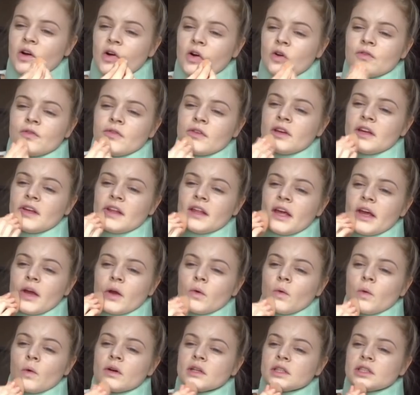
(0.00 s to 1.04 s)
Hopefully,
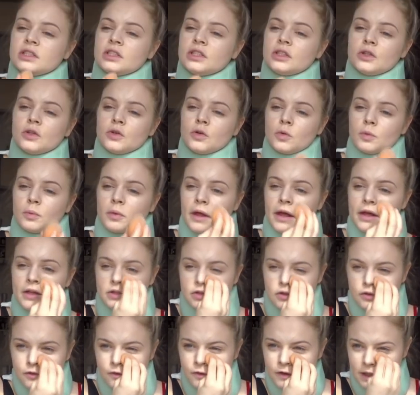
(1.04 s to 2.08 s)
like, once you
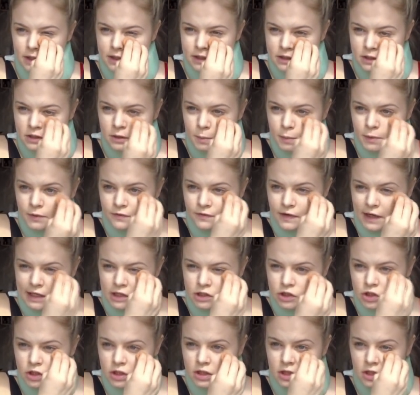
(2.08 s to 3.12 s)
blend your face to
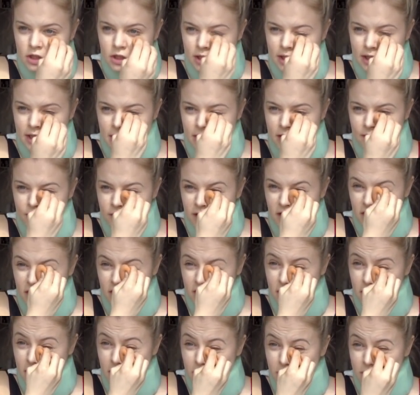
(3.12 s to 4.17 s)
perfection, they're not even going
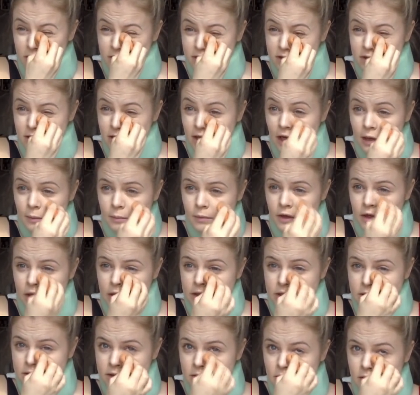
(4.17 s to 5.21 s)
to notice the neck
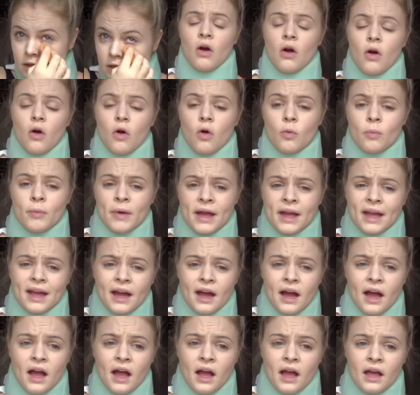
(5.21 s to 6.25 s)
brace. Oh my
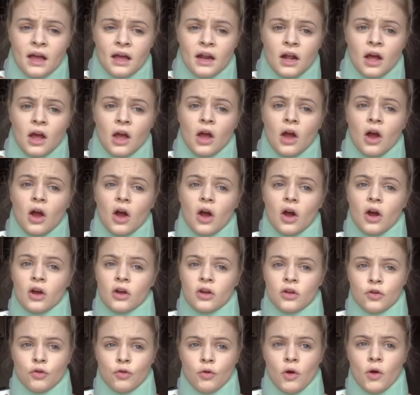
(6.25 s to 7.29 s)
god, are
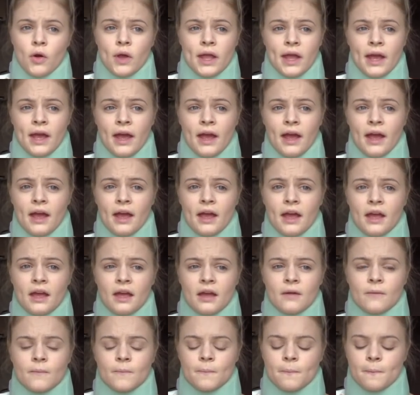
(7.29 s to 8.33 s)
you
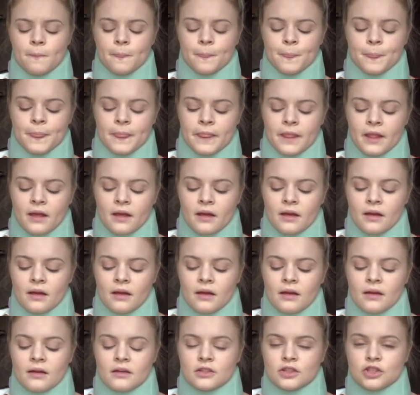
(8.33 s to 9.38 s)
okay?
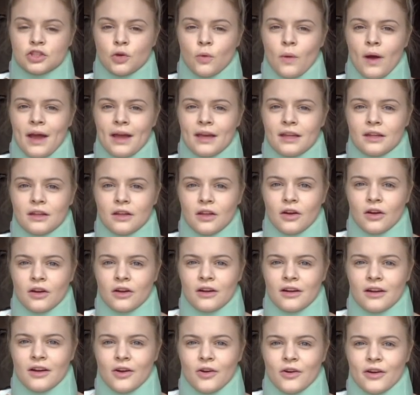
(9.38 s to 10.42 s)
Do I
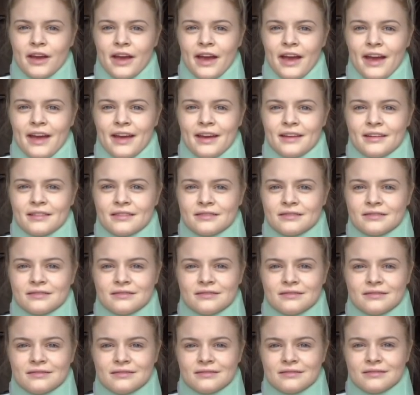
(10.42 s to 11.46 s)
look okay?
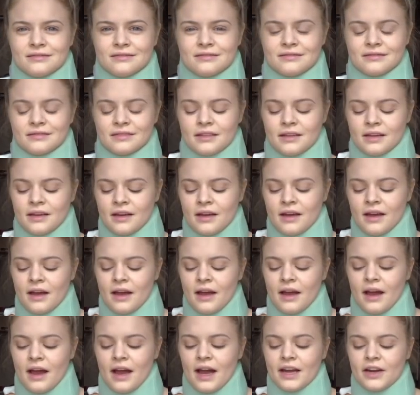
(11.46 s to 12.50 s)

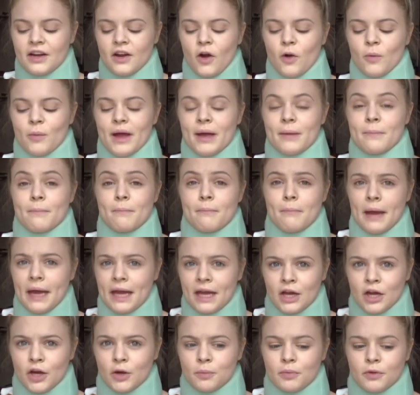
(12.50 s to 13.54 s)
I know my
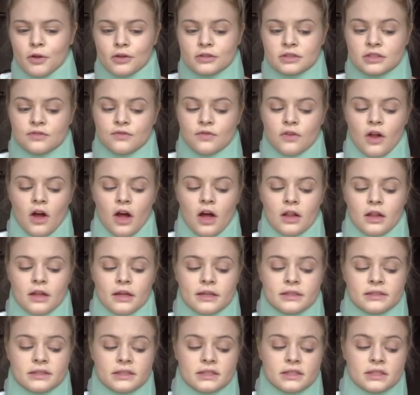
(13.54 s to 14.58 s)
makeup looks
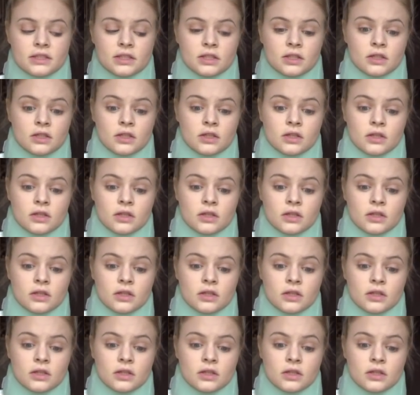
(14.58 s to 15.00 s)
flawless